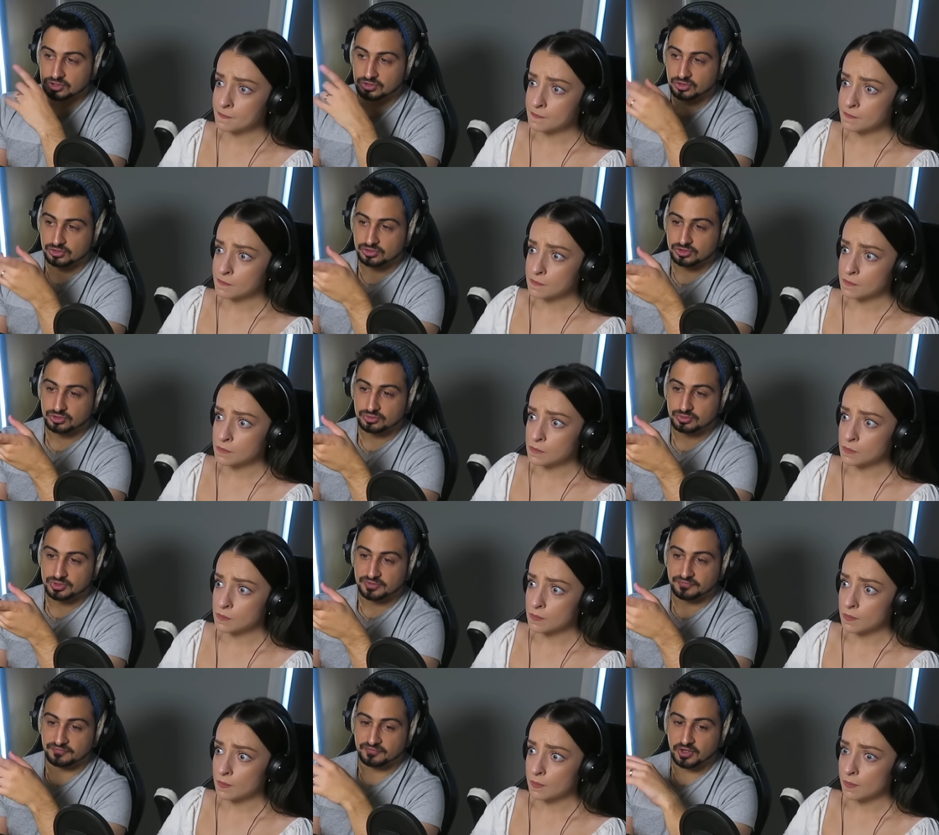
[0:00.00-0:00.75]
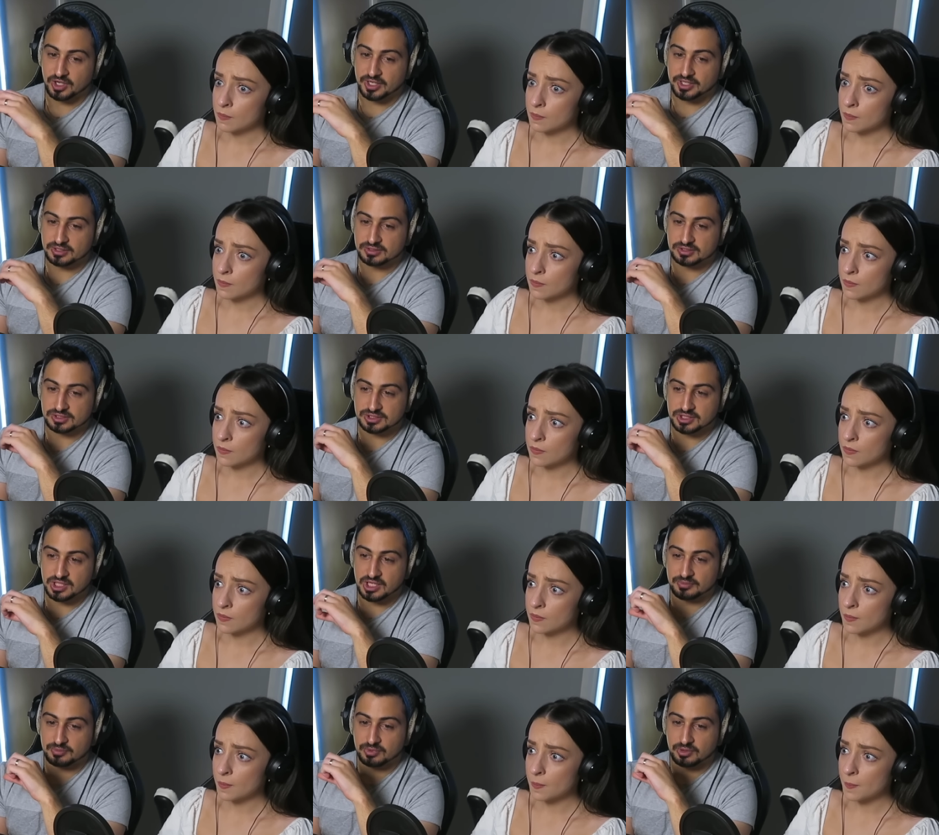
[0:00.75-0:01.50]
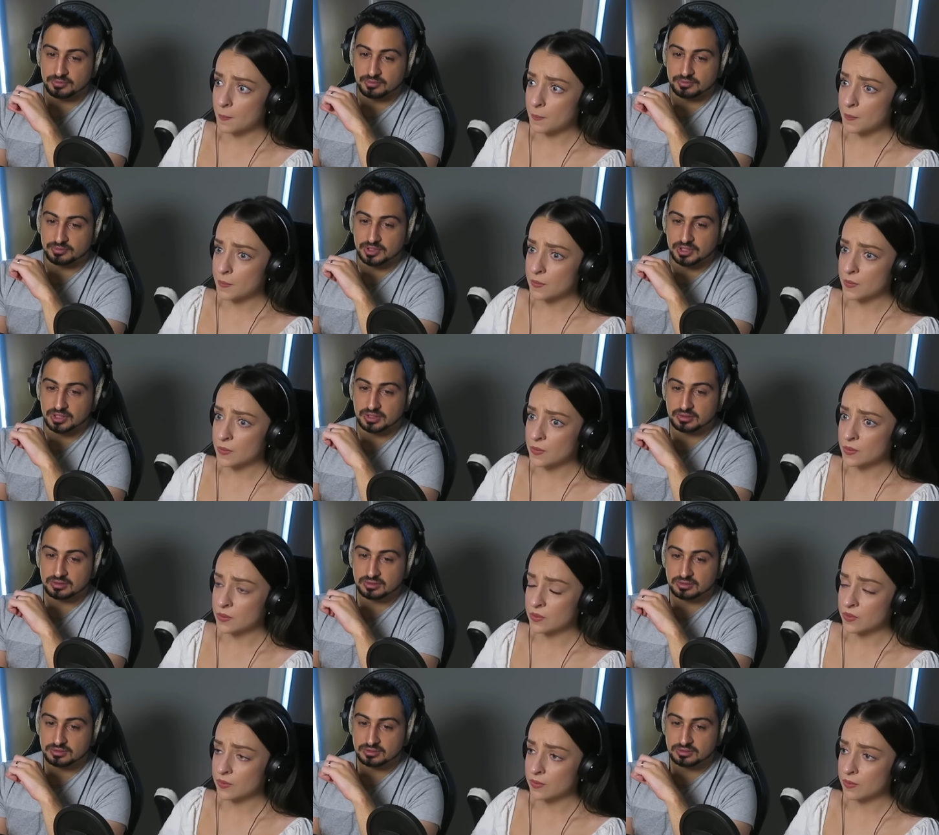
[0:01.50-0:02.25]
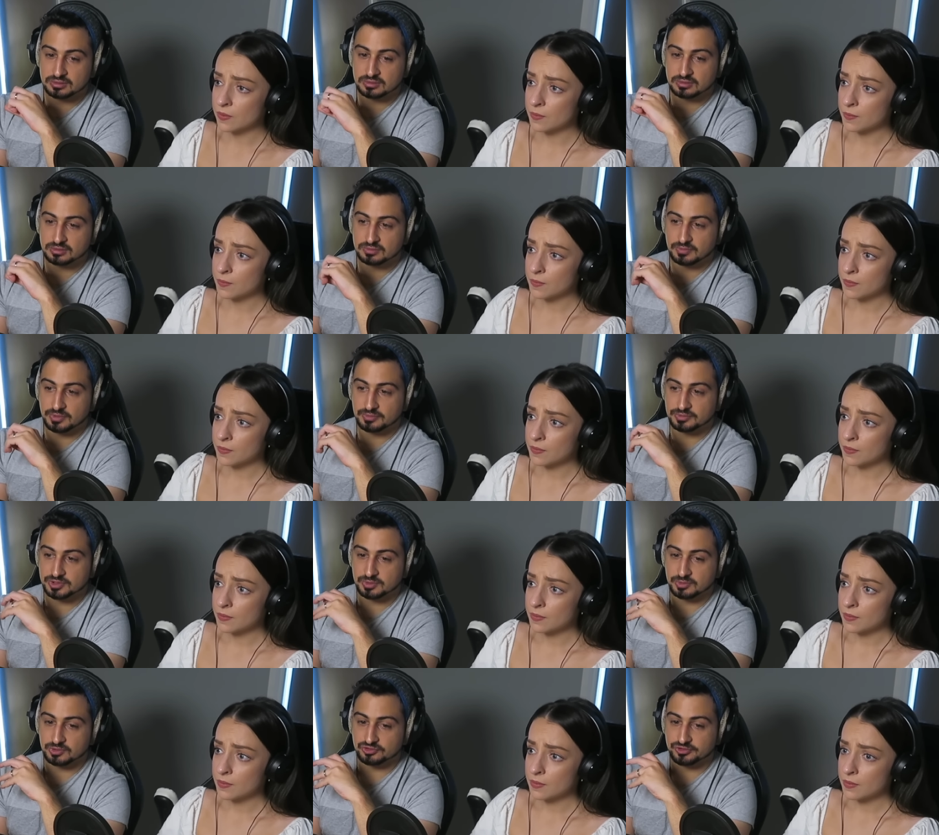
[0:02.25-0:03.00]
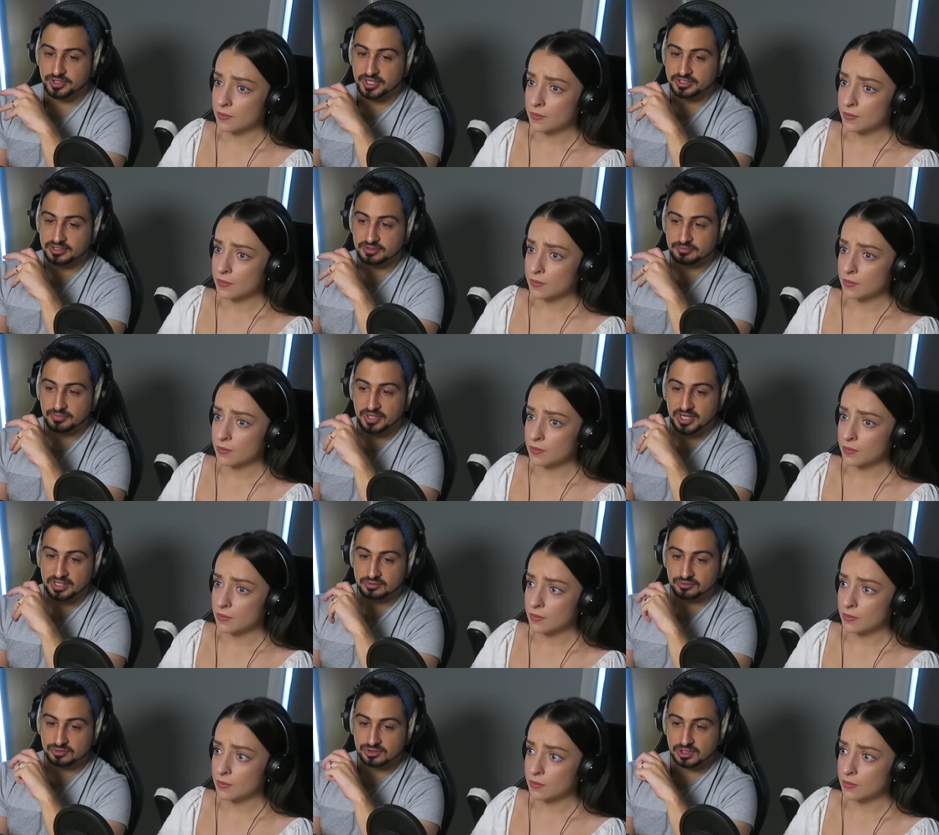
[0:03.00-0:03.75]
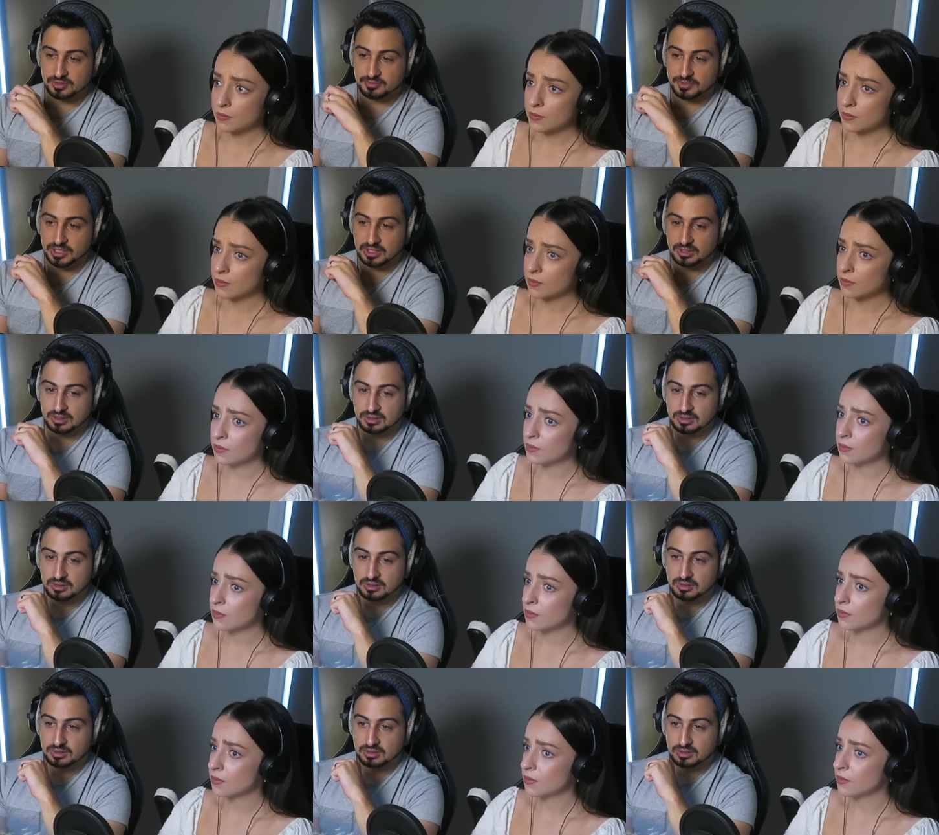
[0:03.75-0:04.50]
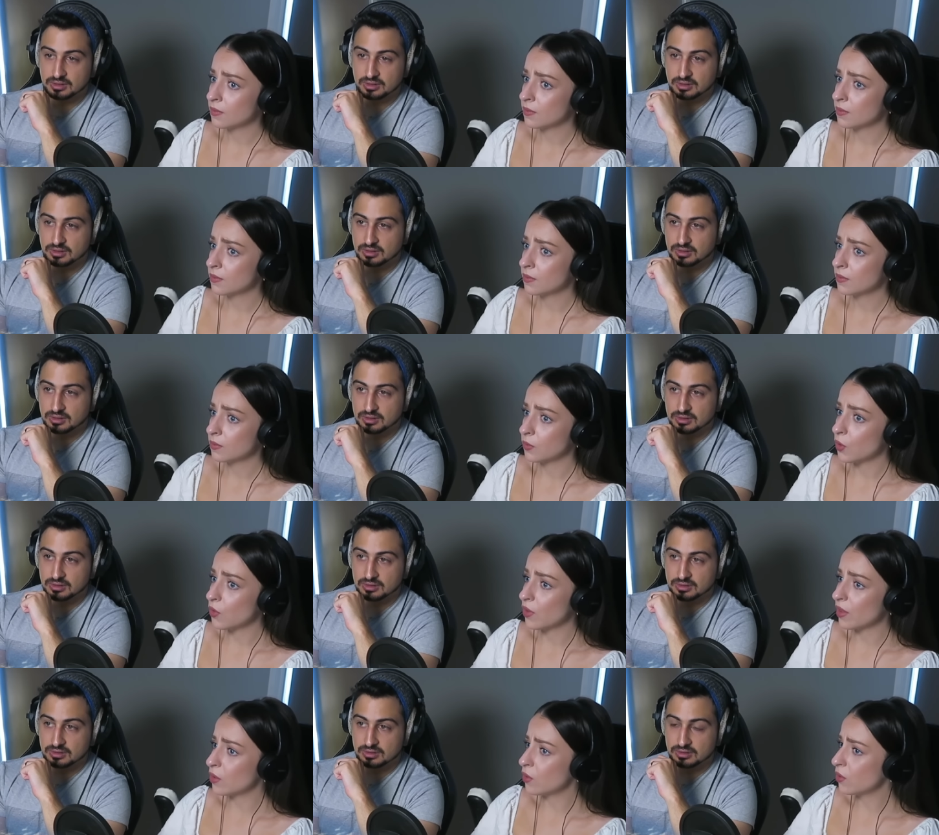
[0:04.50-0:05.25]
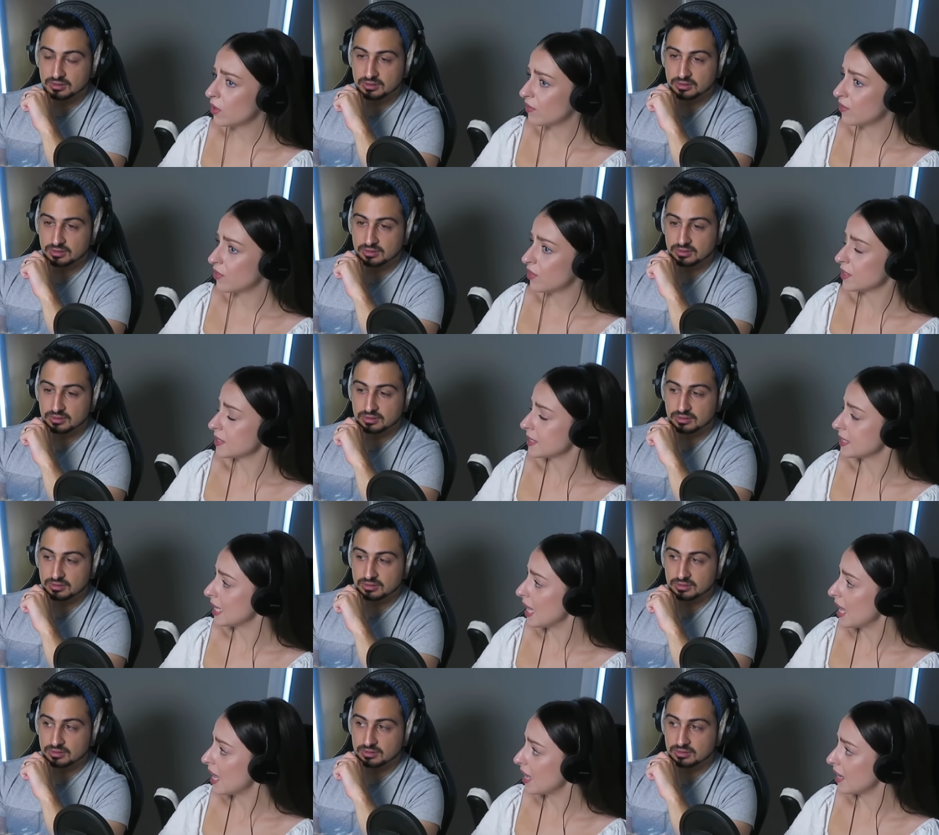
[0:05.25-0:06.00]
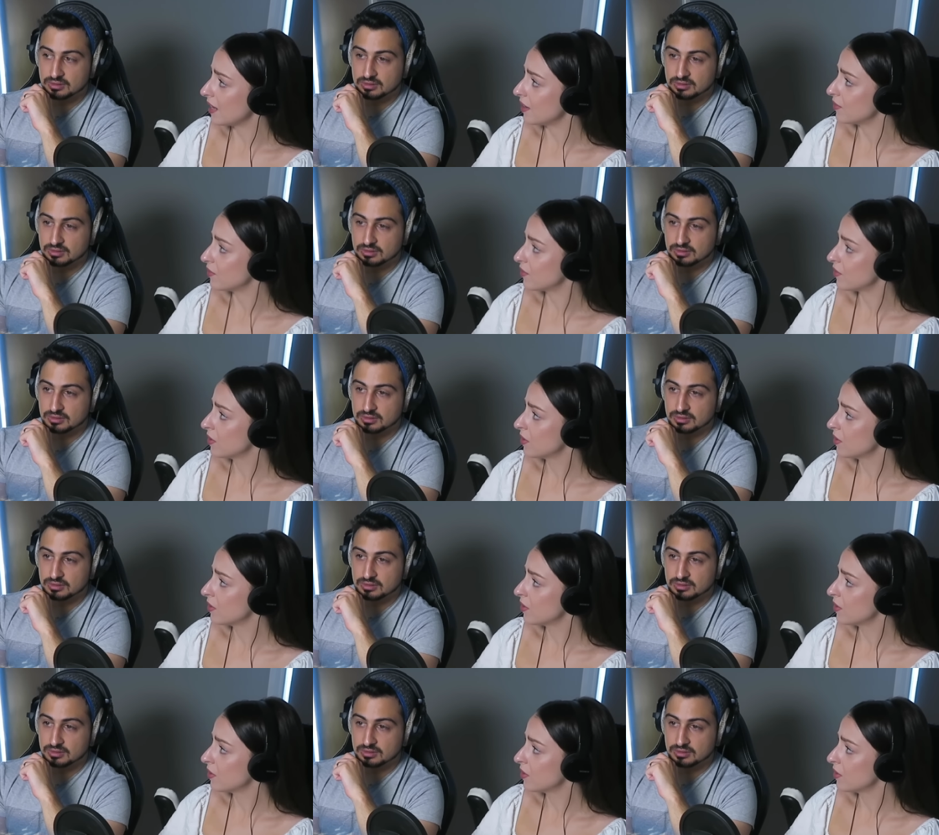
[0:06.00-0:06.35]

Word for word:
Speaker 1: to do with the fight at the start, probably. Maybe someone tracked him back or something.
Speaker 2: No, they're looking for the slave.